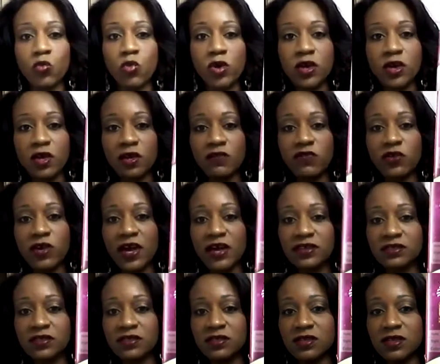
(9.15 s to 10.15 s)
Wig, if you
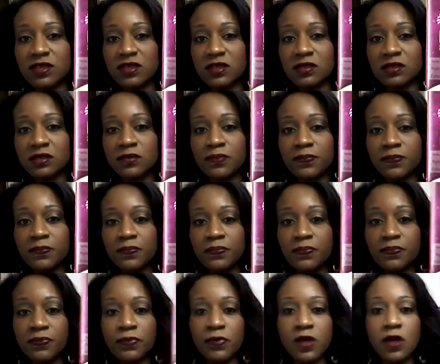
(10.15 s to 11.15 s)
guys can see this.
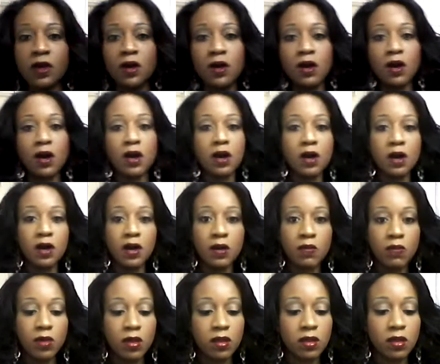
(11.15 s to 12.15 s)

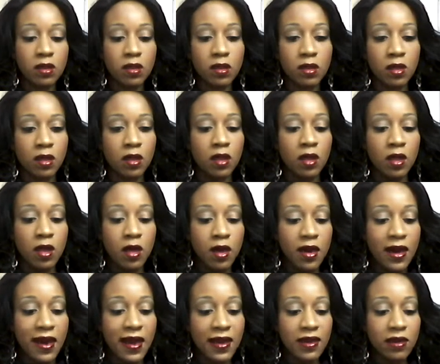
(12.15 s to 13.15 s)
Um,
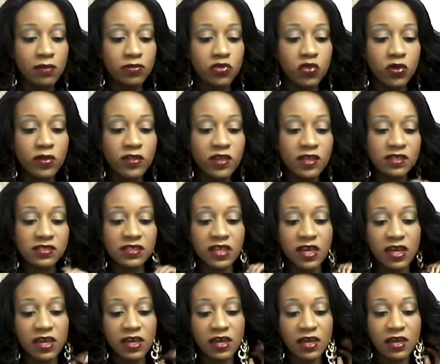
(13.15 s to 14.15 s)
I am doing this,
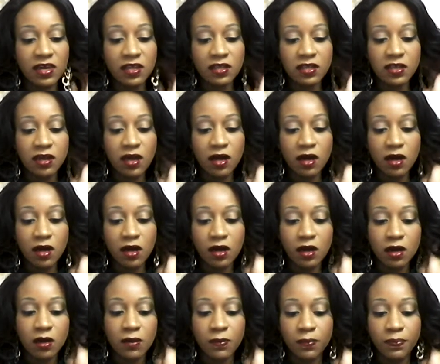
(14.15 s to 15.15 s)
and the,
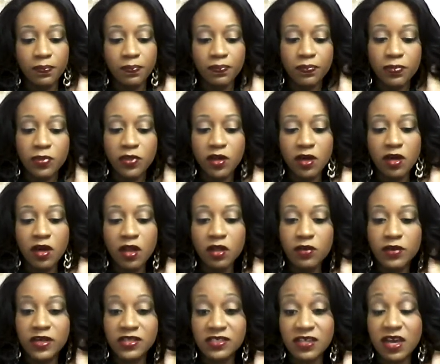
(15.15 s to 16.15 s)
um, the color
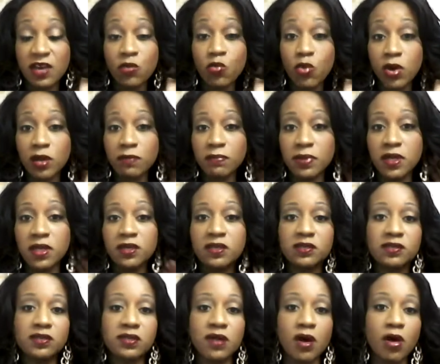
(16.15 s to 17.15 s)
is a 1B.
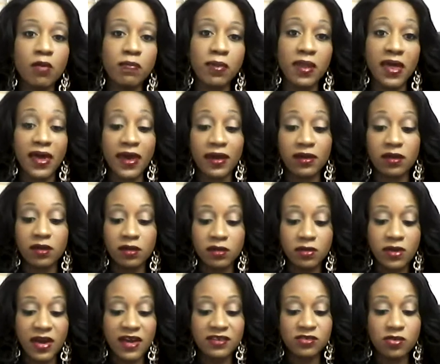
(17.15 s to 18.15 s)
This is all black, and
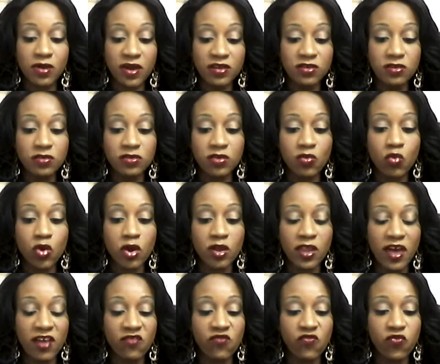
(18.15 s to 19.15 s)
you guys know I usually wear
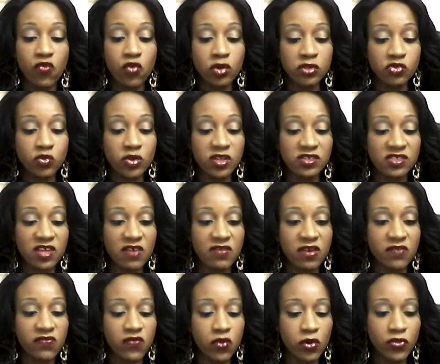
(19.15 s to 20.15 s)
like
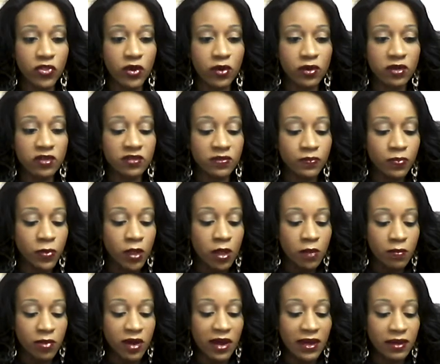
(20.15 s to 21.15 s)
427 and 430s,
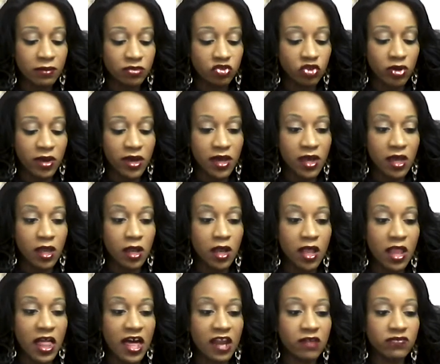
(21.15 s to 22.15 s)
but I am trying
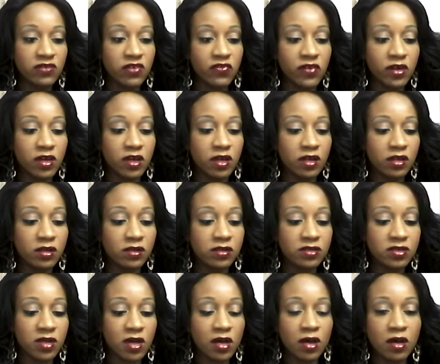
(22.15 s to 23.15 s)
a lot of different
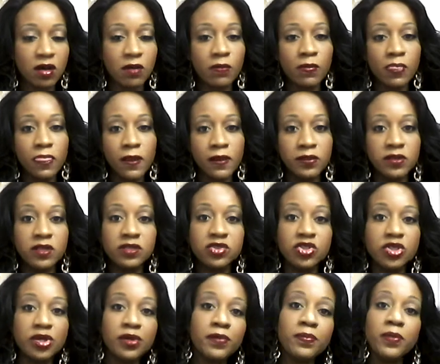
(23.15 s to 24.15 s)
colors uh, this
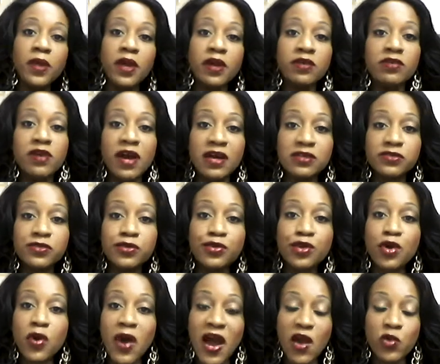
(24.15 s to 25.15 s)
year. And you guys do
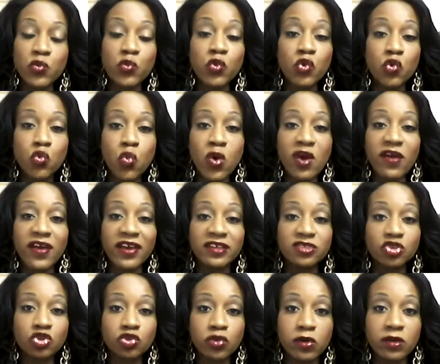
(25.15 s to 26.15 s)
know I do wear a
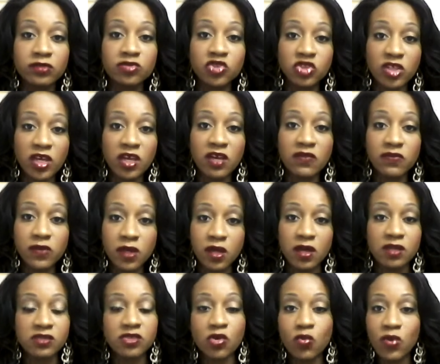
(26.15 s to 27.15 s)
short shave
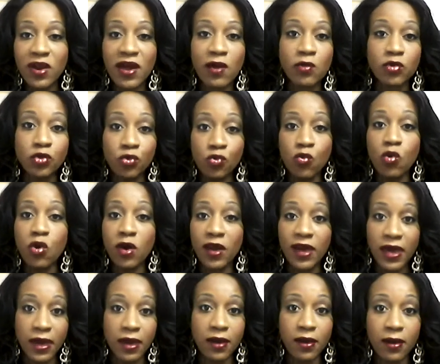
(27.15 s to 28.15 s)
cut, so when I do want
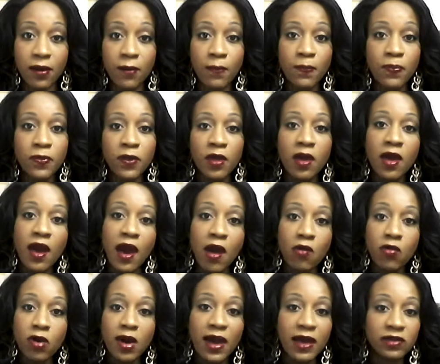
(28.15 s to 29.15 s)
hair, I
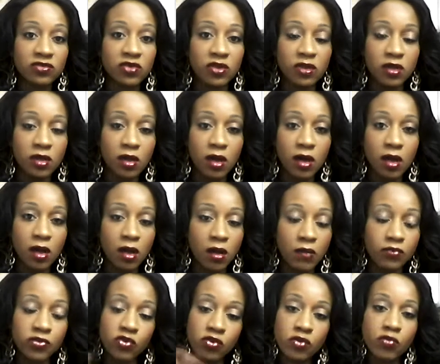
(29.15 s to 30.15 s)
will actually
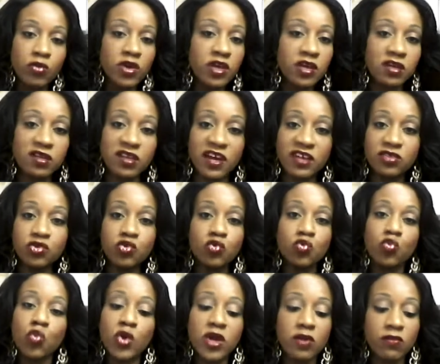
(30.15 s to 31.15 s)
uh, do the wig, and I do
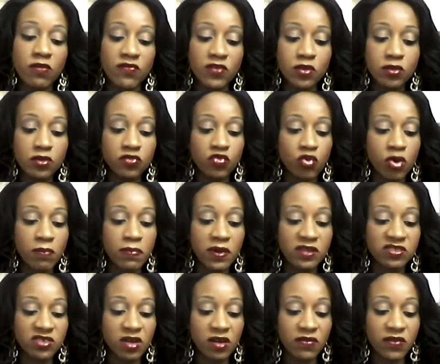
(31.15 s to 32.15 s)
wig reviews for a
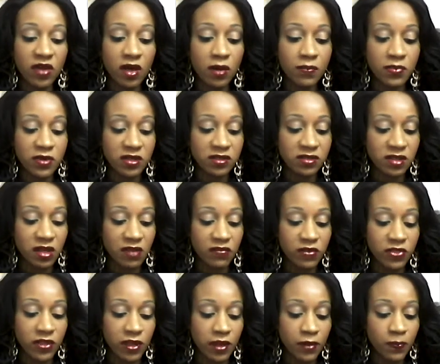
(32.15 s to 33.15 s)
bunch of other companies and
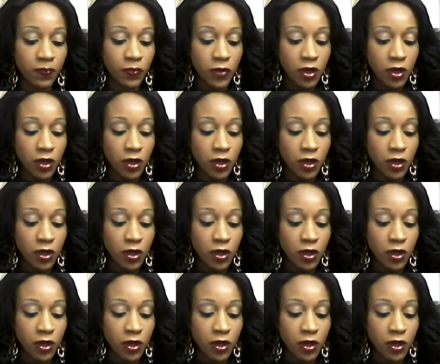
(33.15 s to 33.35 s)
everything.